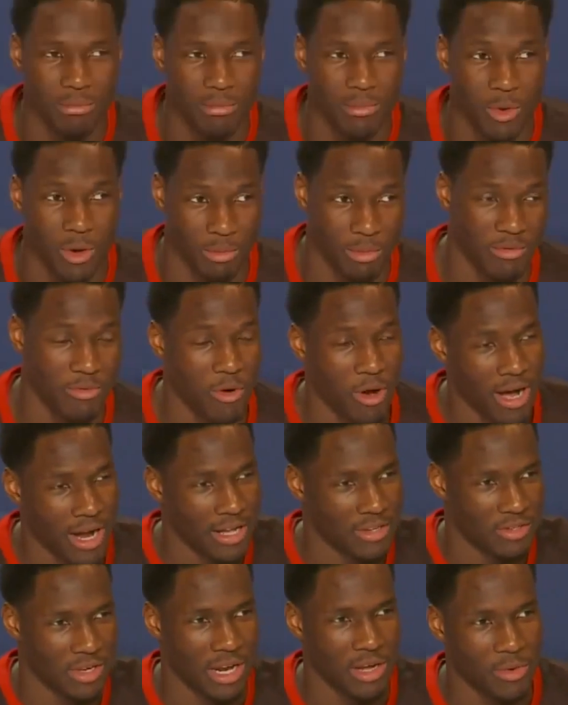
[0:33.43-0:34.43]
Well, before I
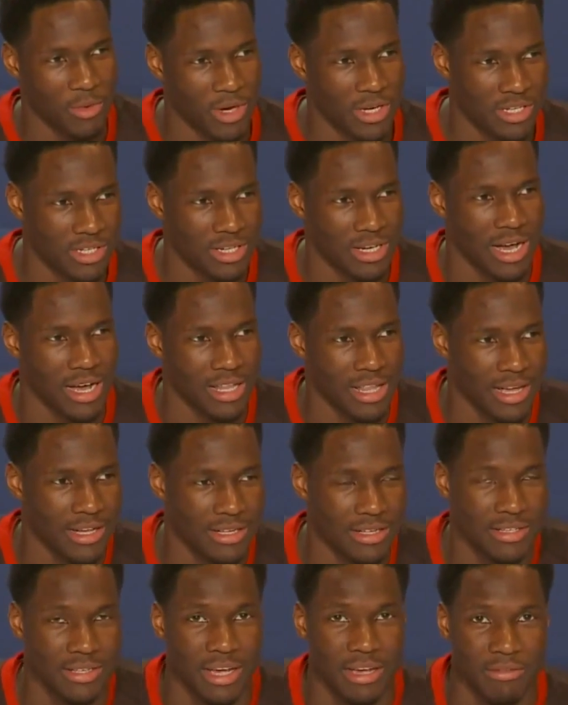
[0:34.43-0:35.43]
answer that question, I'd like to
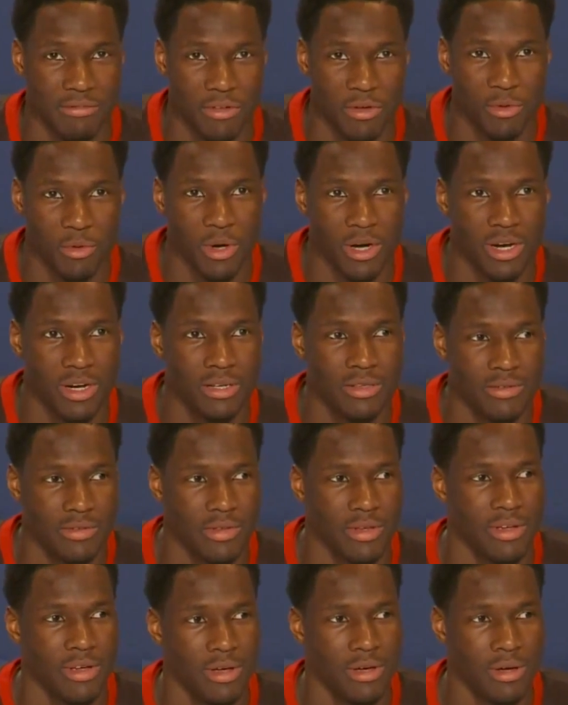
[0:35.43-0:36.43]
say a few words.
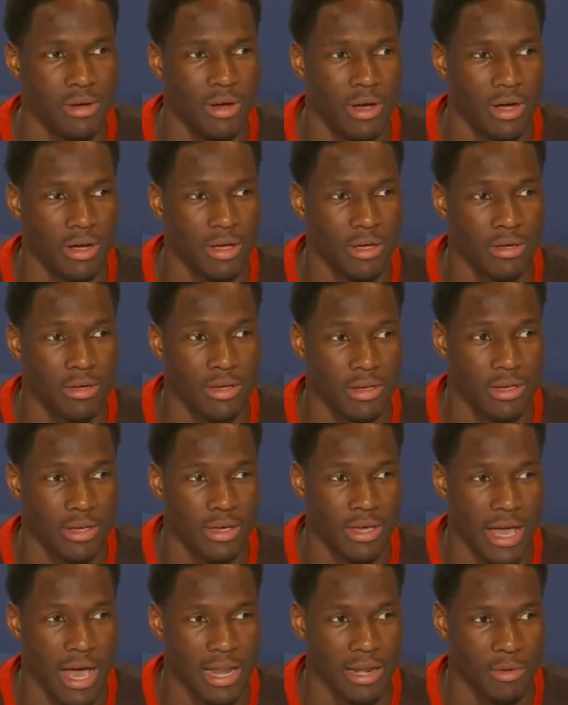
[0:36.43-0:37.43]

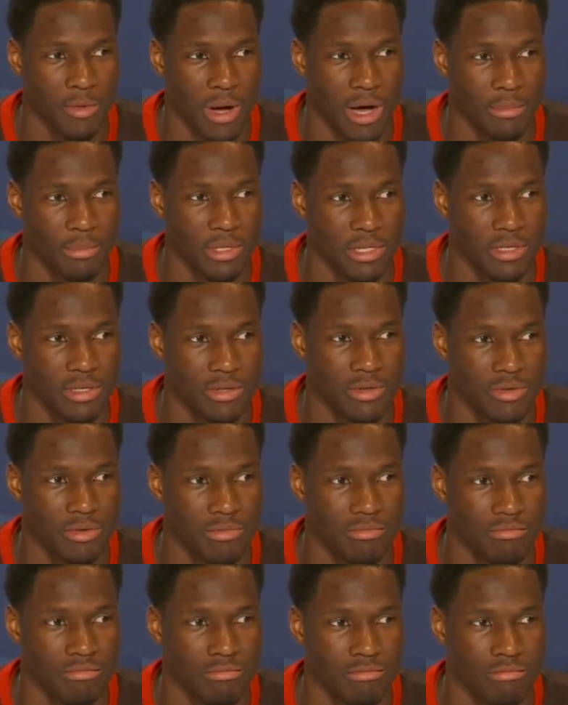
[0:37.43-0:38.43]
Cattywampus,
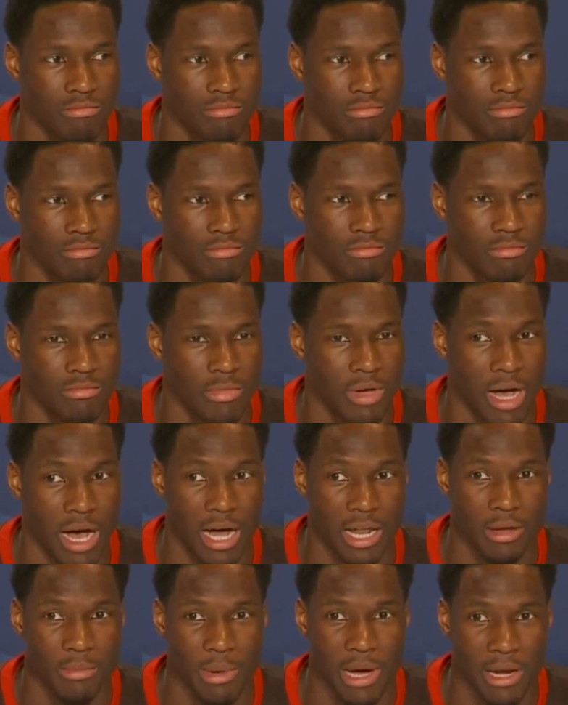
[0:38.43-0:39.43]

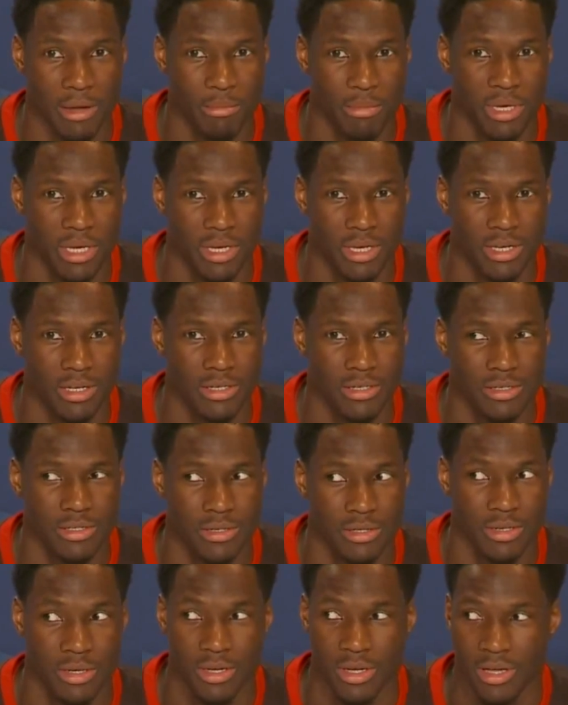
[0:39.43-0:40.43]
onomatopoeia,
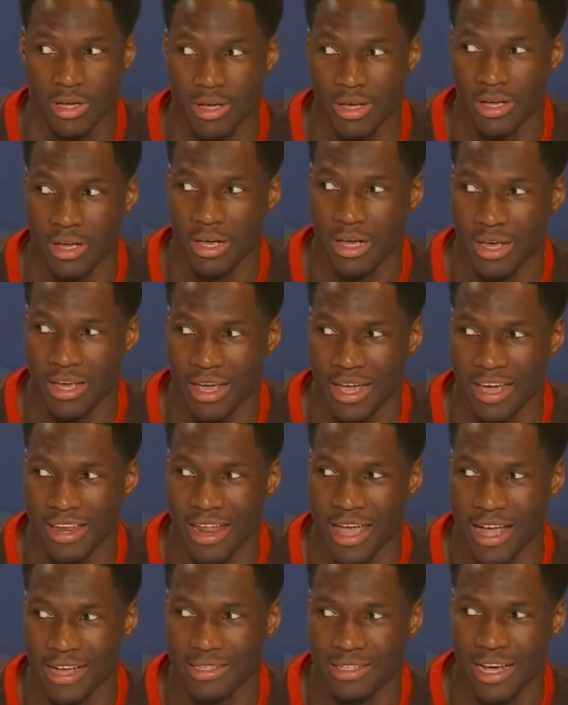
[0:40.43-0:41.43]
and
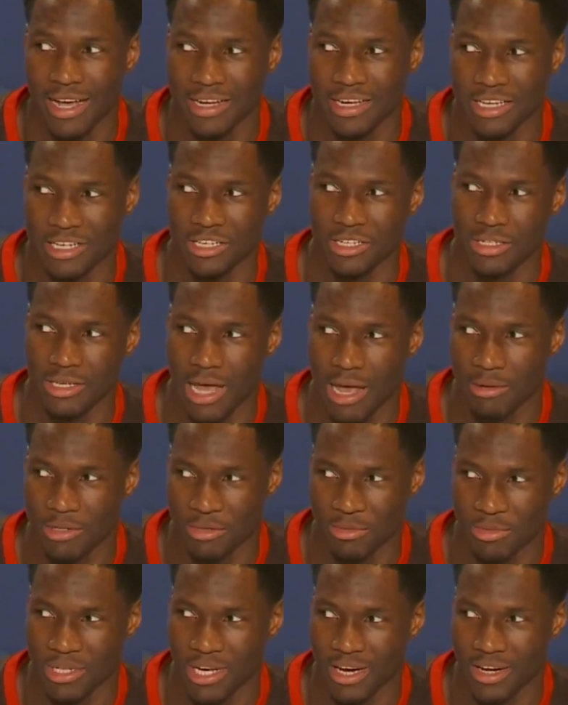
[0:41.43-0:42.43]

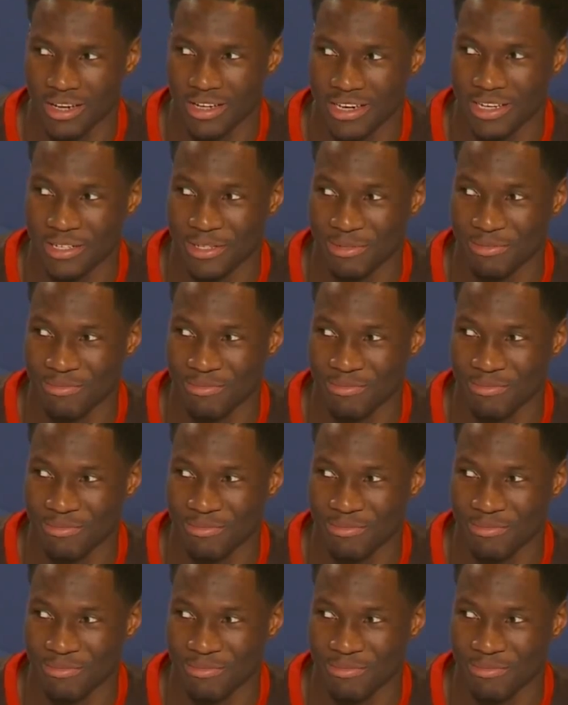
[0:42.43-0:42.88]
anti-disestablishmentarianism.